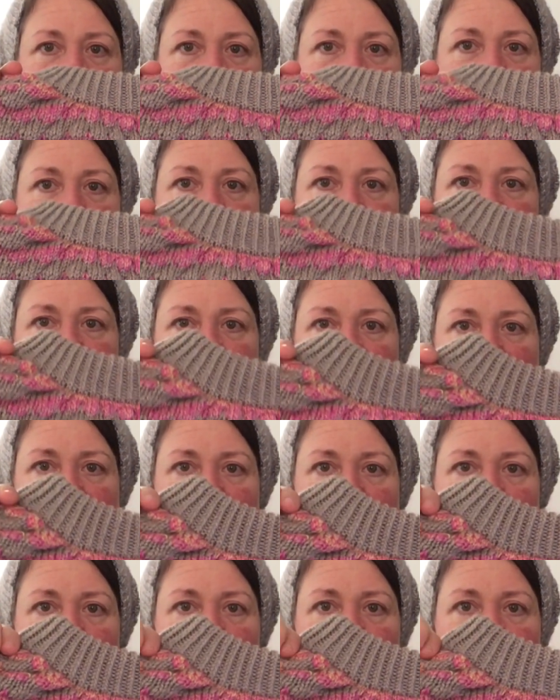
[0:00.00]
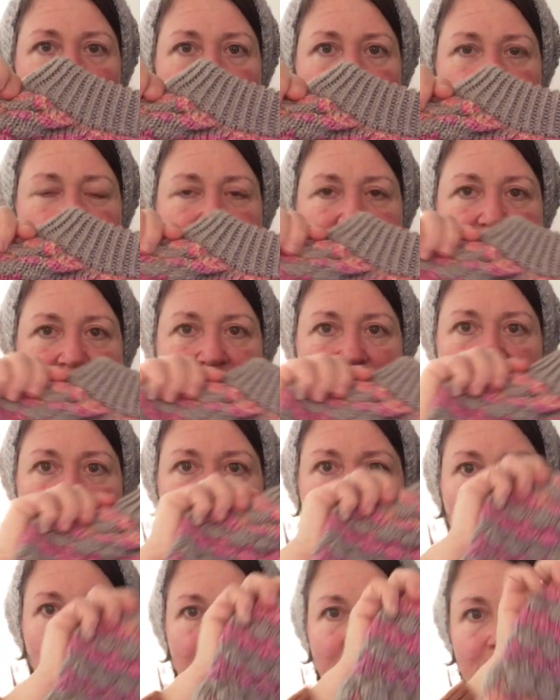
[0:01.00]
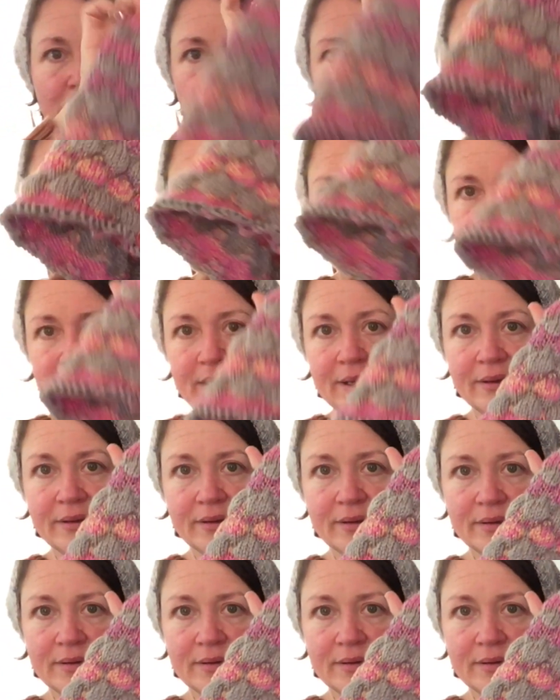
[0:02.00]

I need to finish it before it gets too warm to wear it.